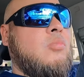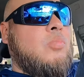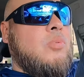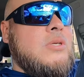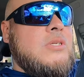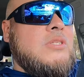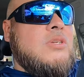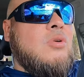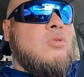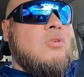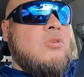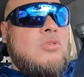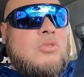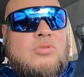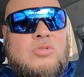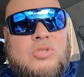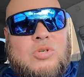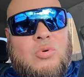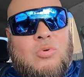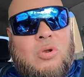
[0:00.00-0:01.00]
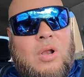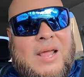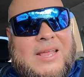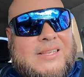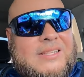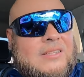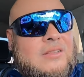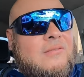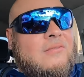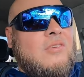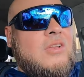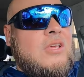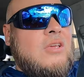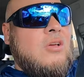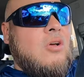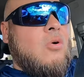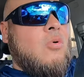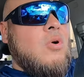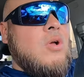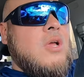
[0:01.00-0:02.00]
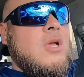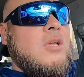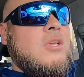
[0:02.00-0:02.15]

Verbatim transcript: please go and do so. Like the video.